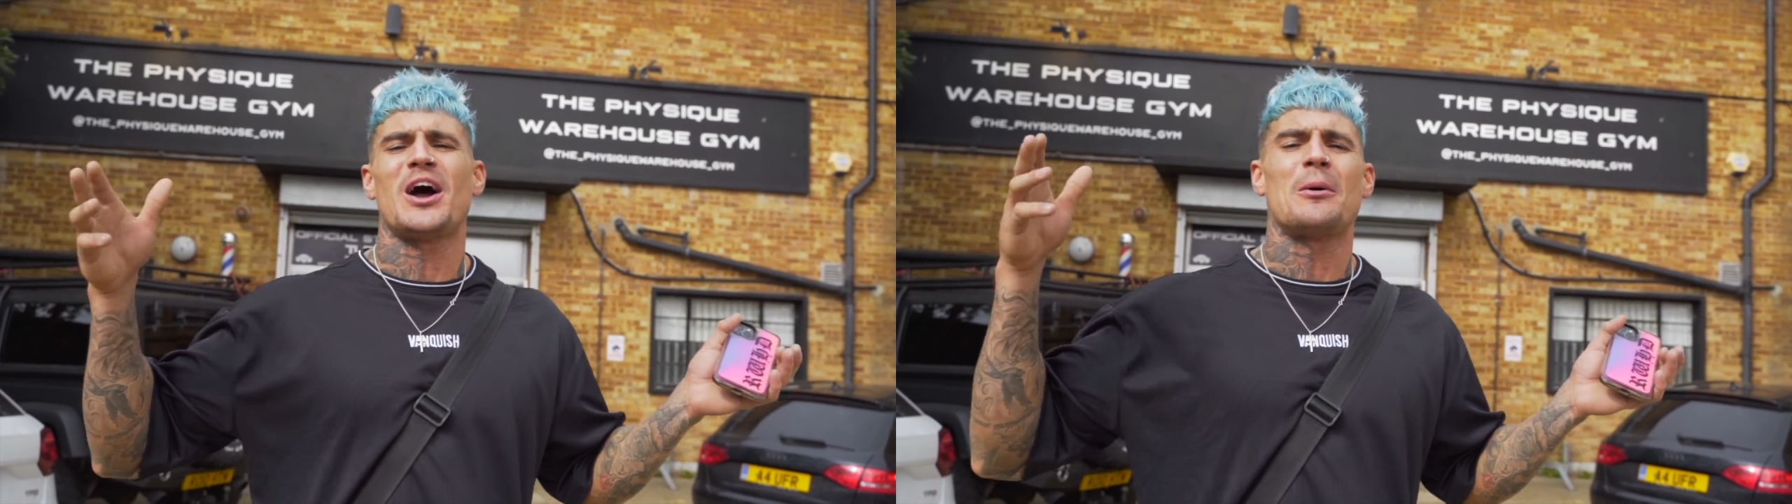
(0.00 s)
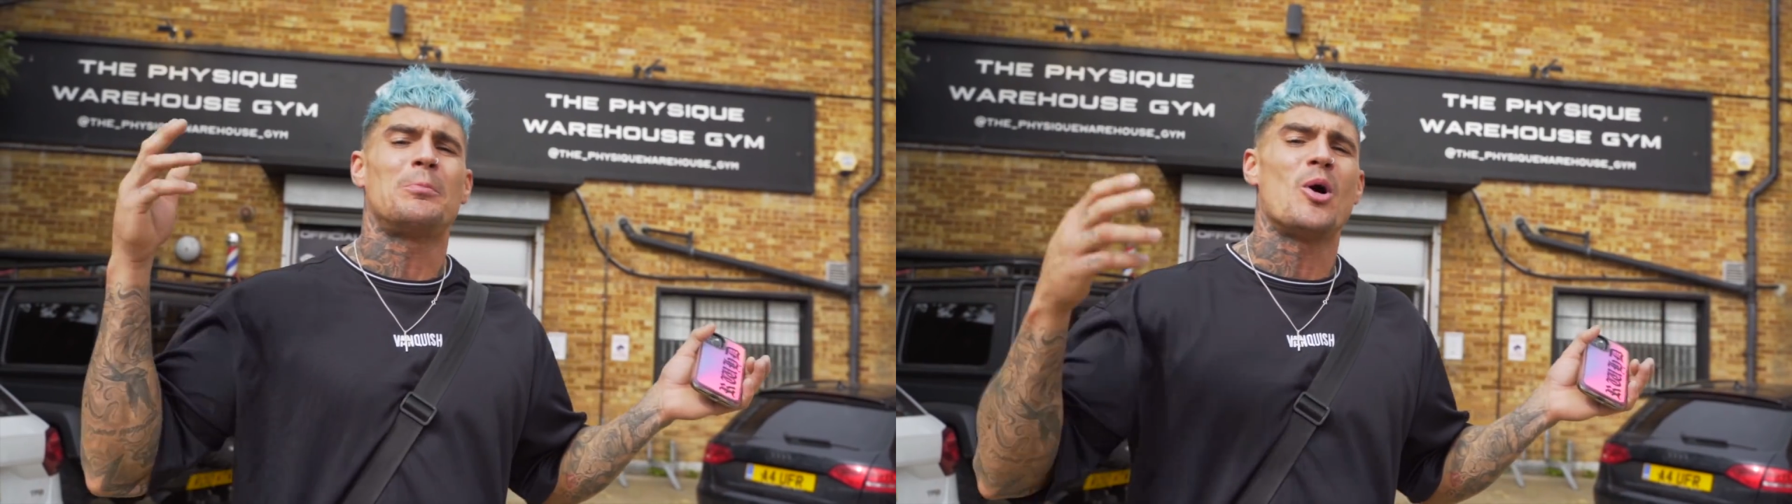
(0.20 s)

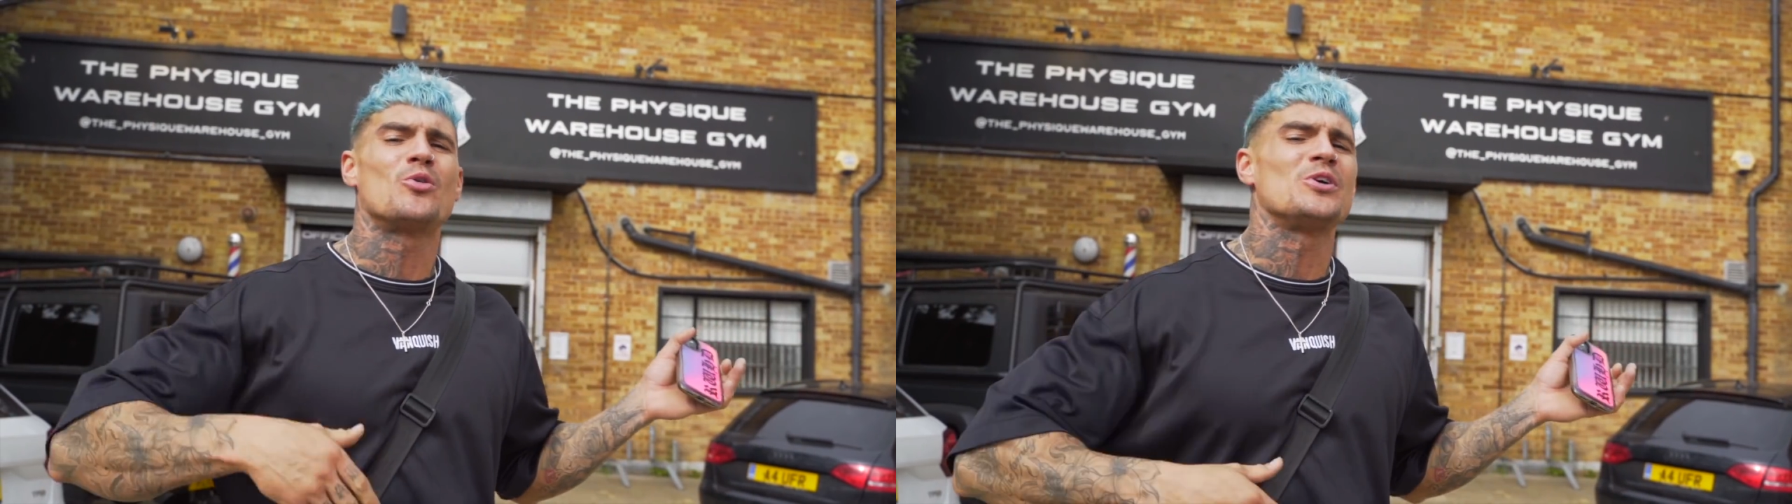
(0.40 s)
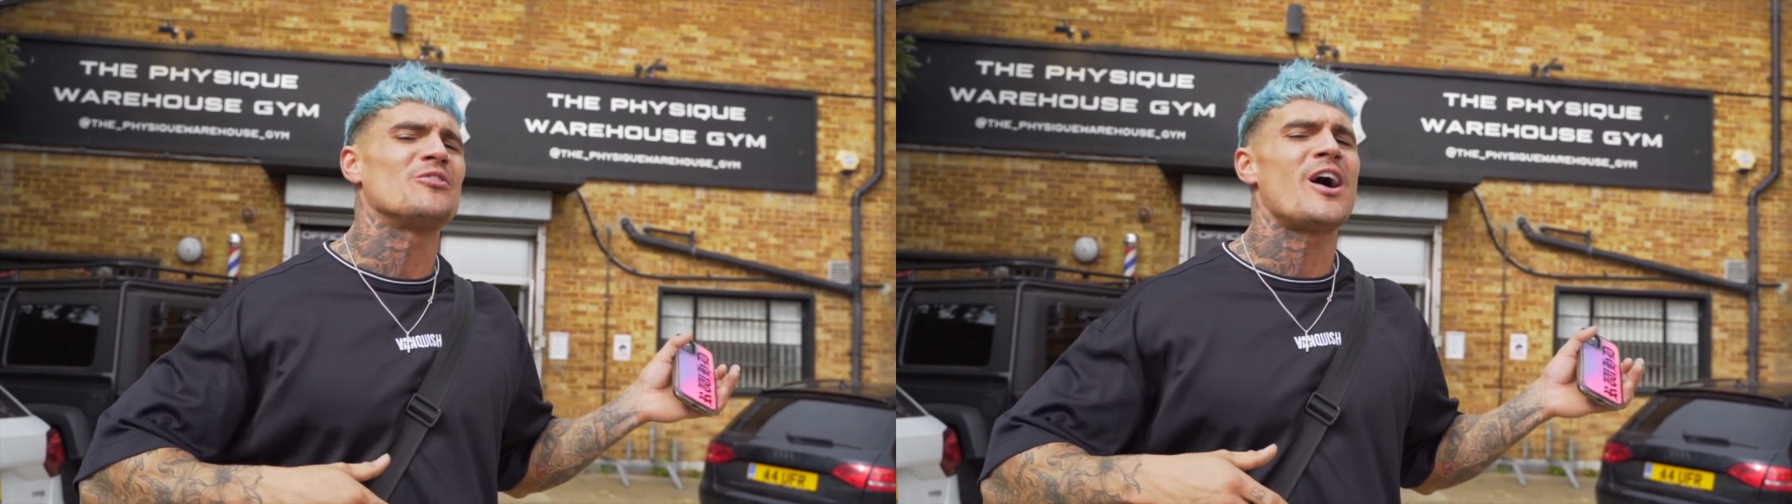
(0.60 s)
I'm
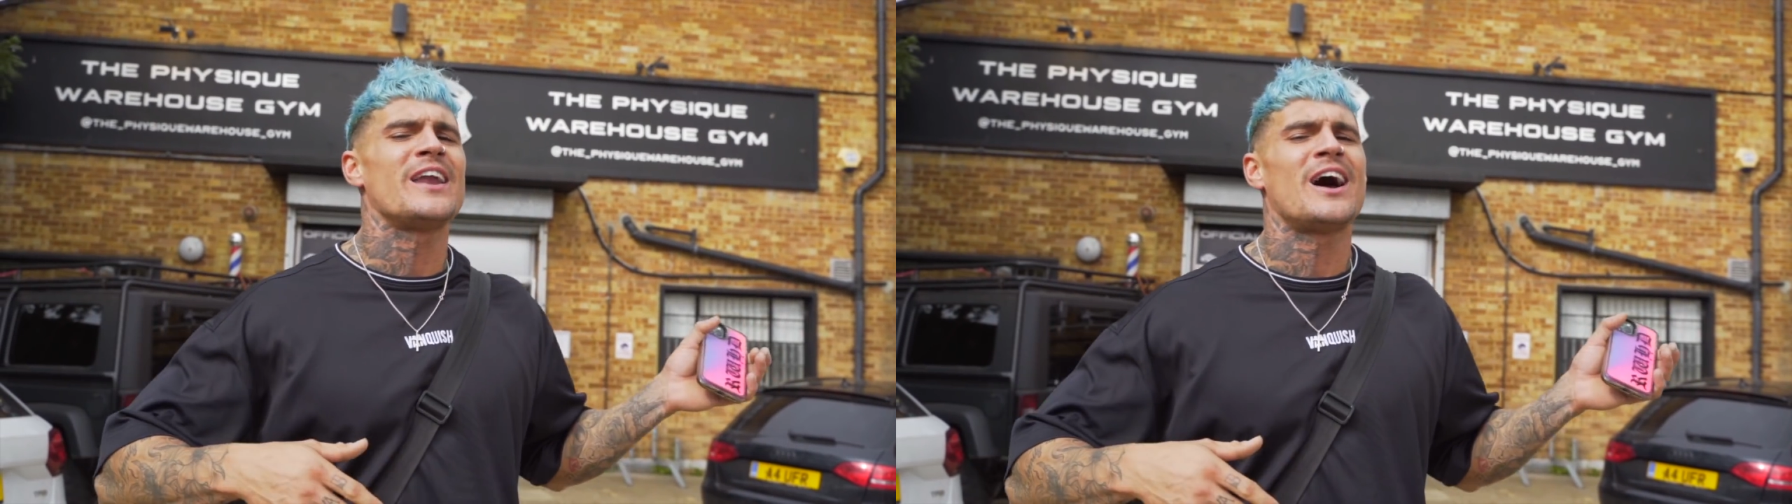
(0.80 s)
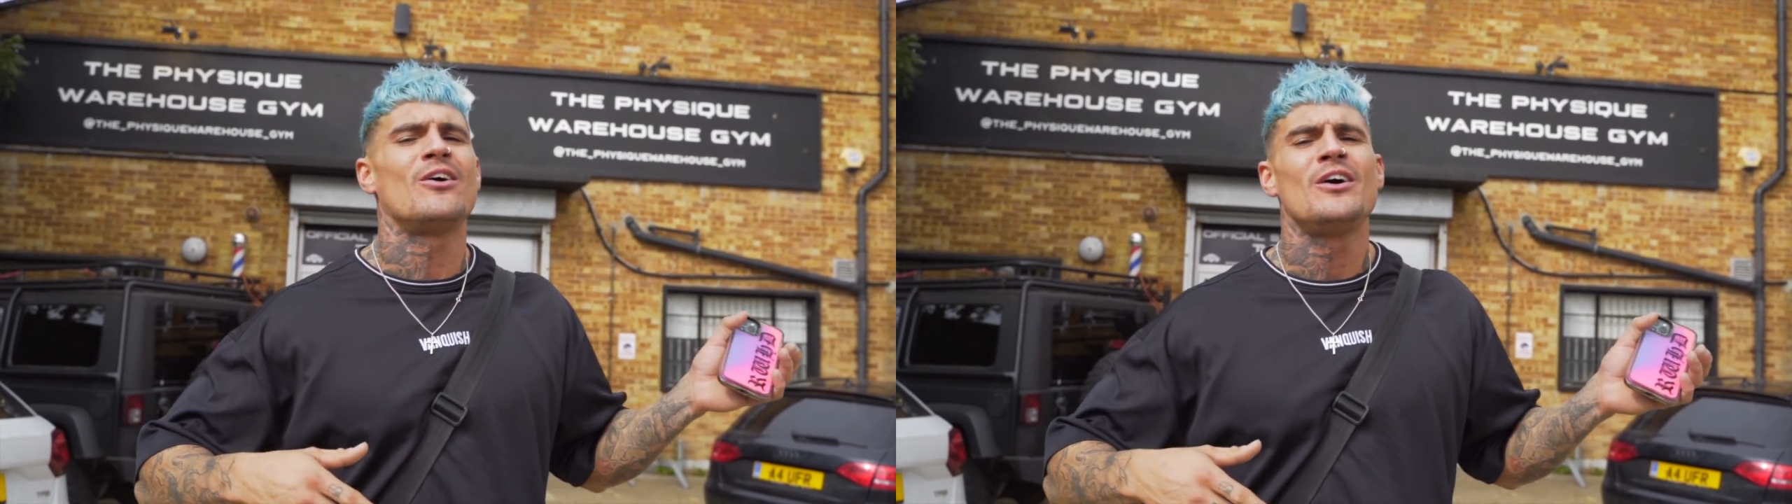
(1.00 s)
bulking right
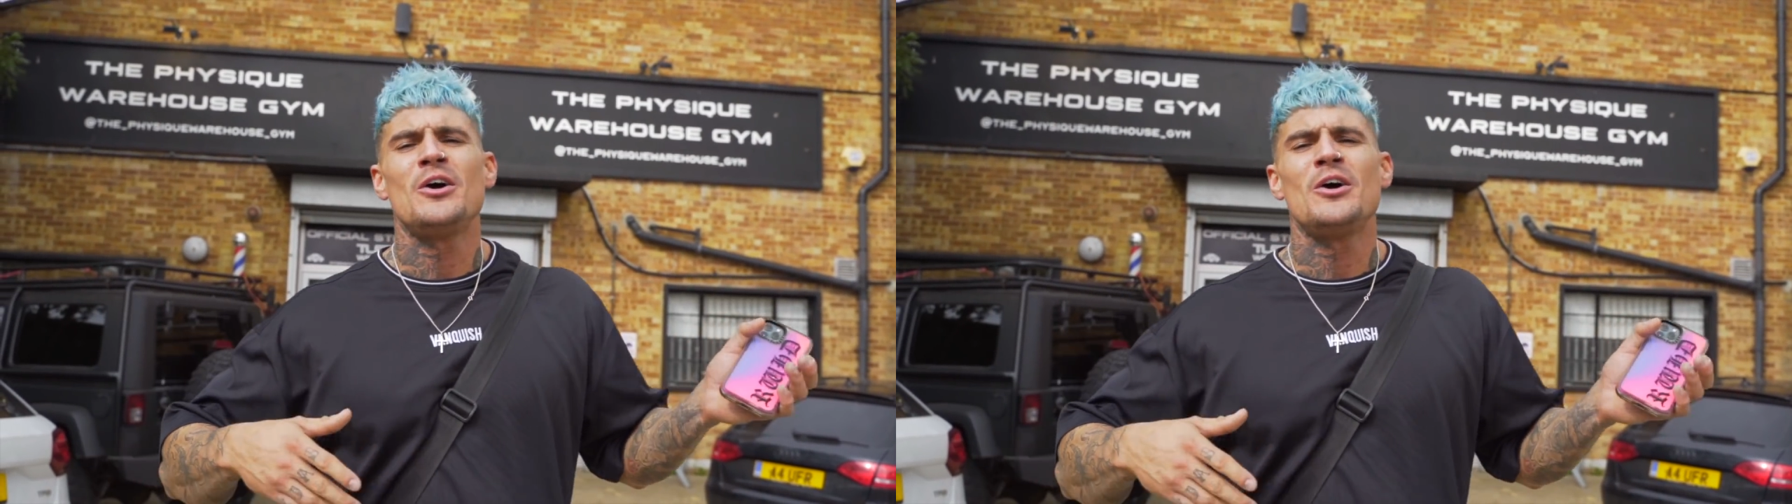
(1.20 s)
now.